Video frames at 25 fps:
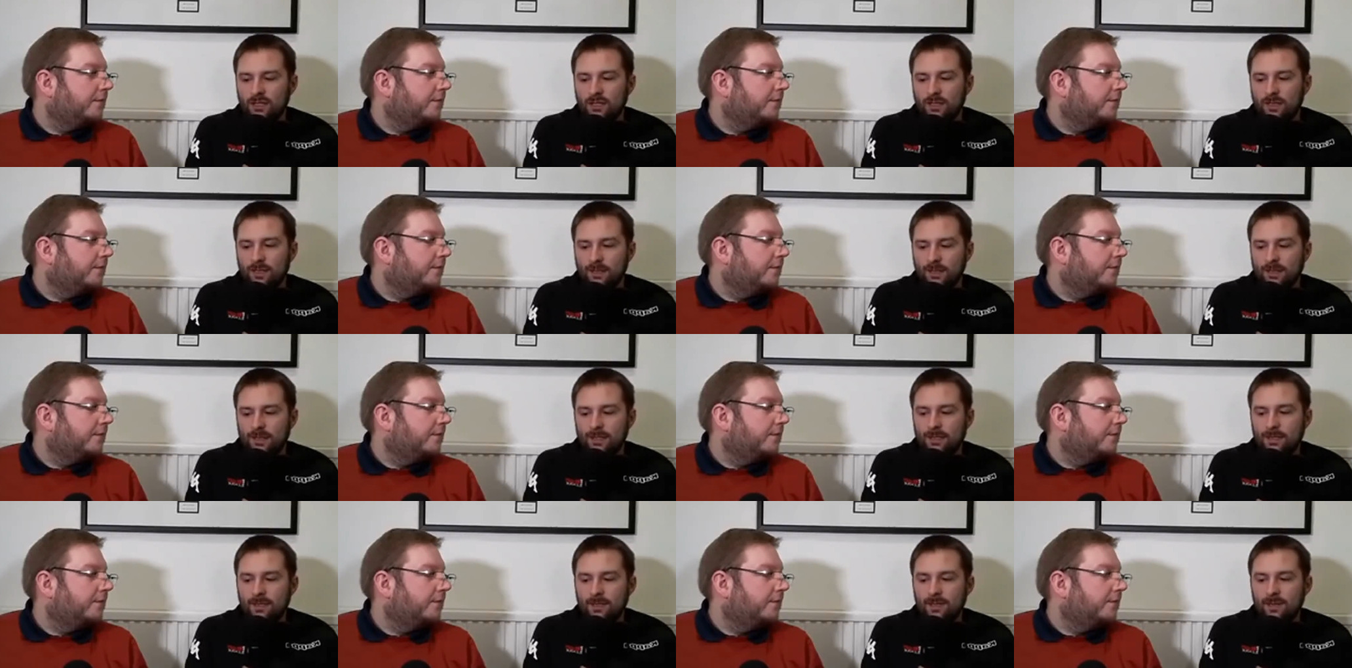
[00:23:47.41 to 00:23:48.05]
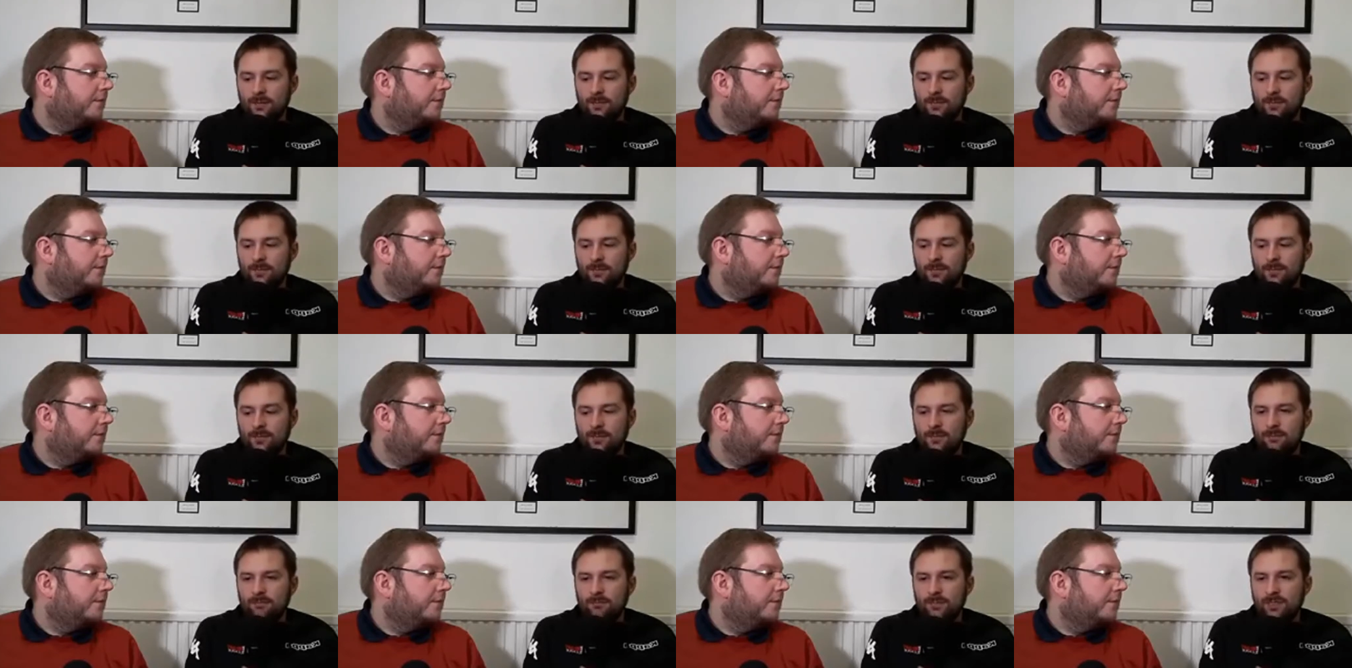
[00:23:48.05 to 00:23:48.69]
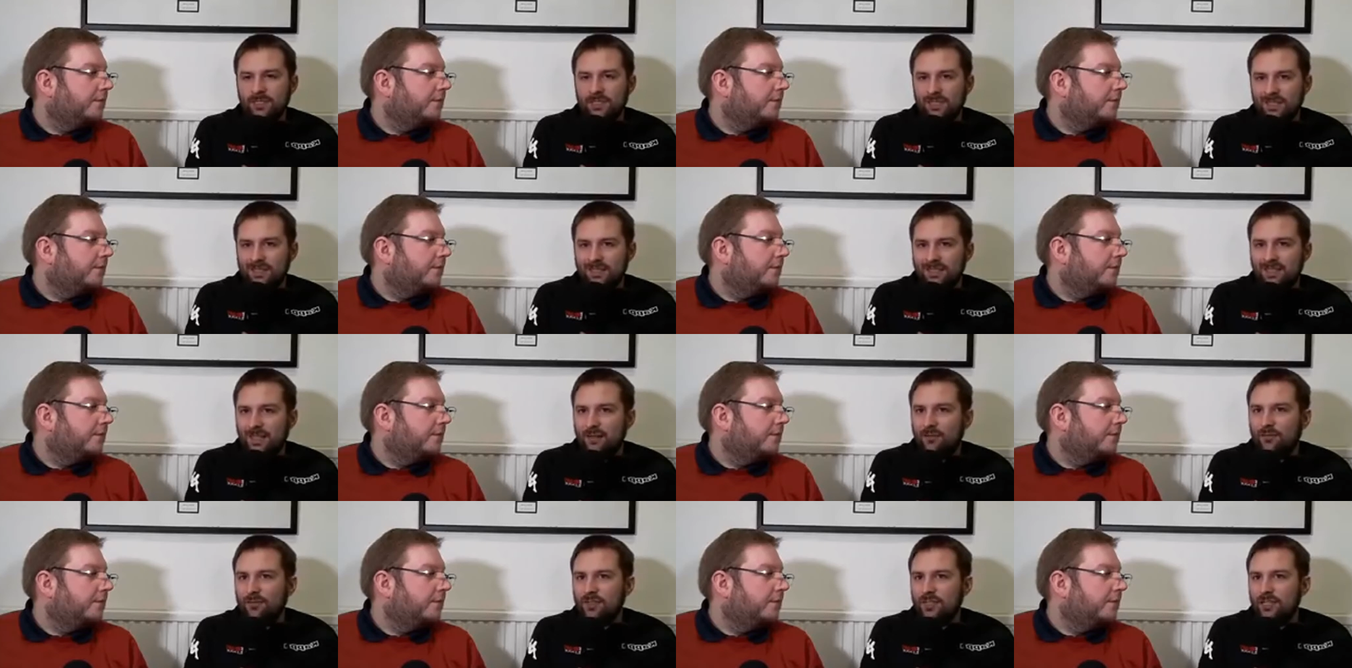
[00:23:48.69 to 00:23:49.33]
Speaker 1: Um,
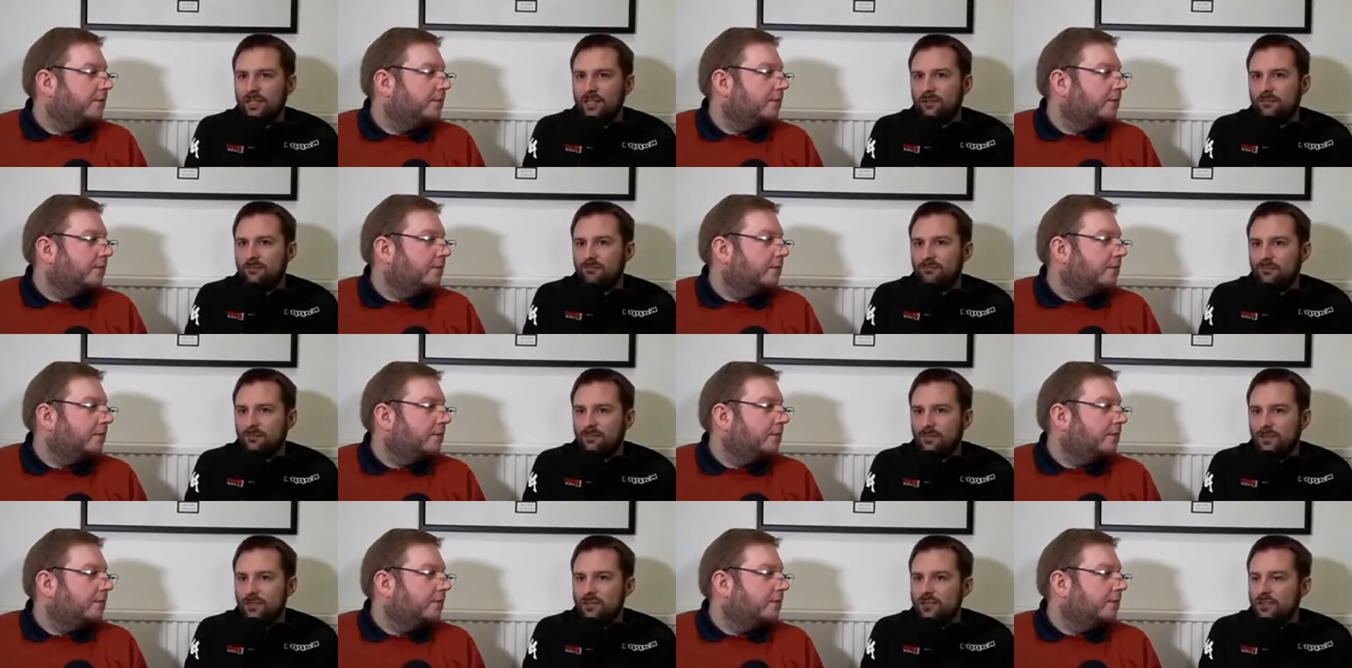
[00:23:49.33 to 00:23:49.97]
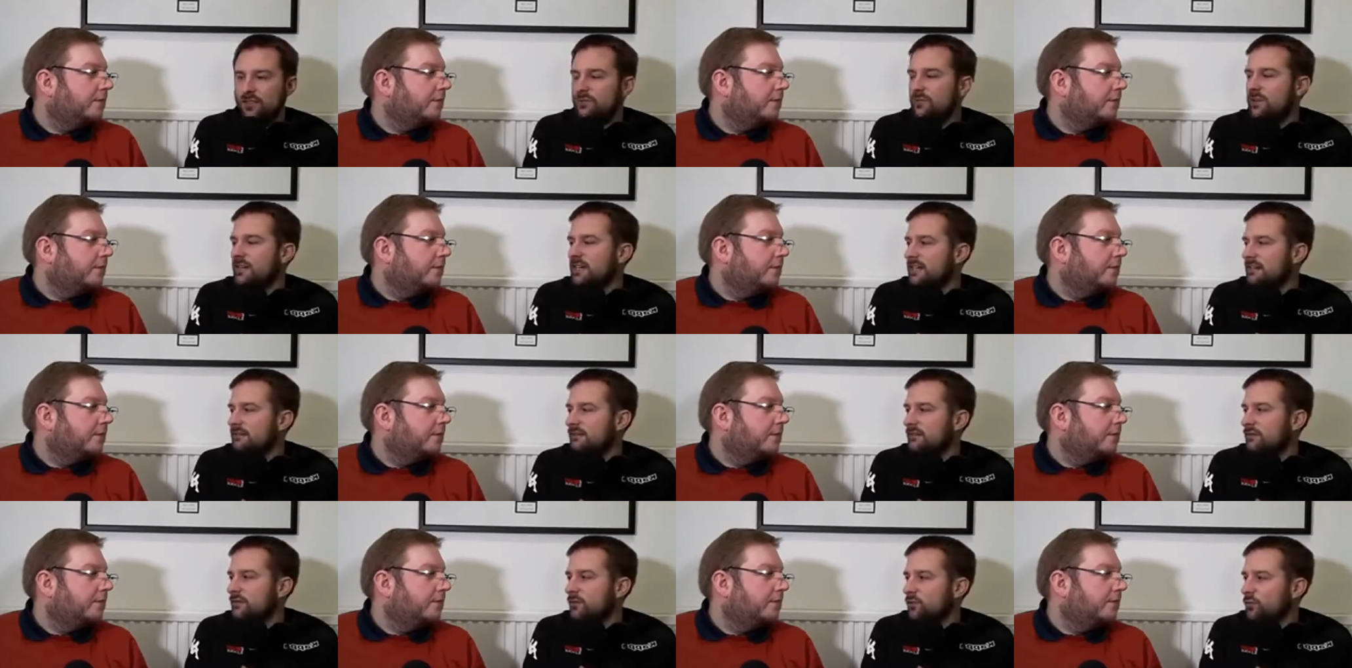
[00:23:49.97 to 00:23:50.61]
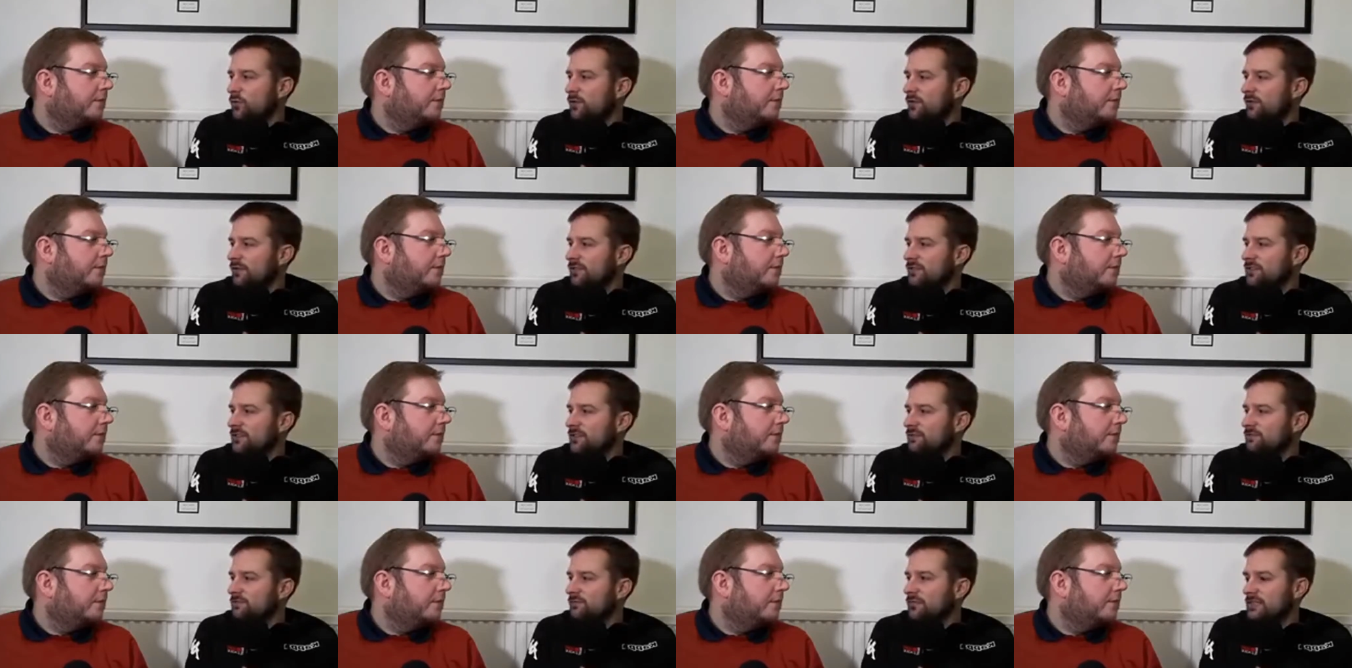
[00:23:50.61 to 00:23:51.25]
it's definitely a, a new era for
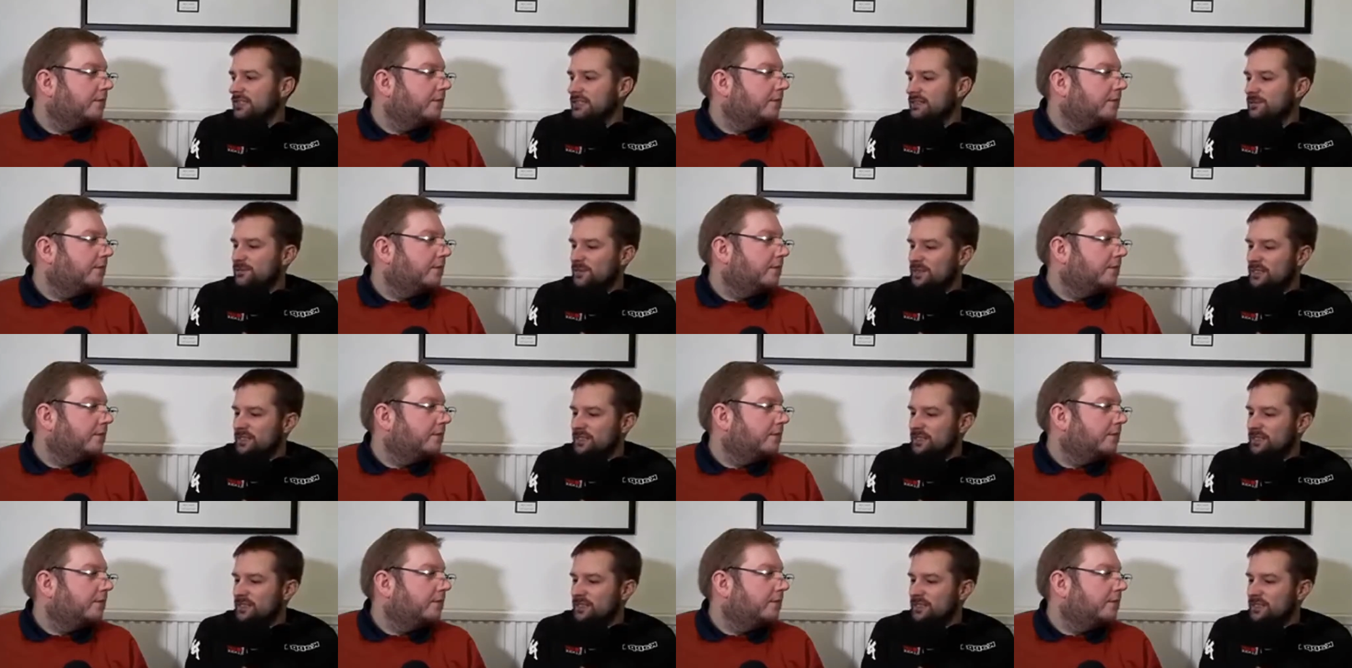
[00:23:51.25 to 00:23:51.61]
Warrington, really.